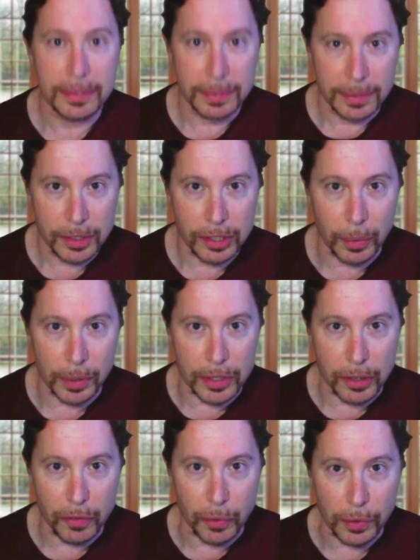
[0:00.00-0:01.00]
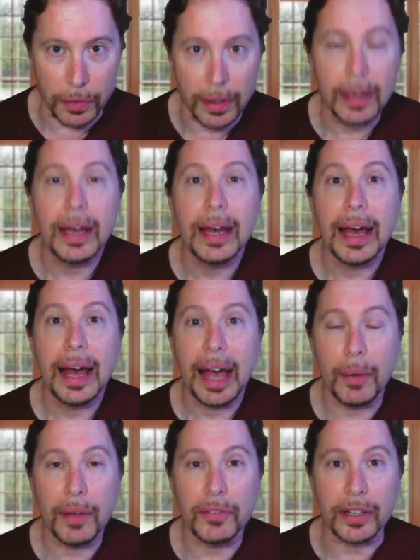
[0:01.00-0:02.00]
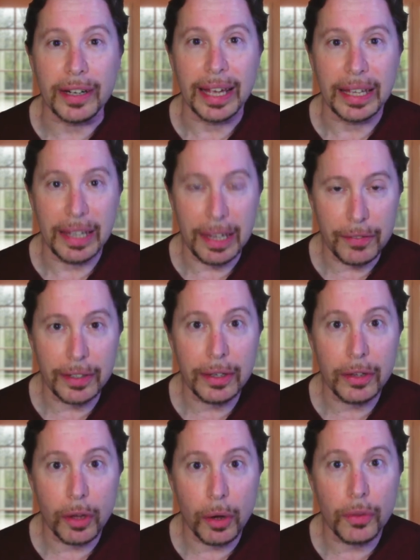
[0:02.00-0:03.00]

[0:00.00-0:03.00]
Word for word: so on and so forth. However, even though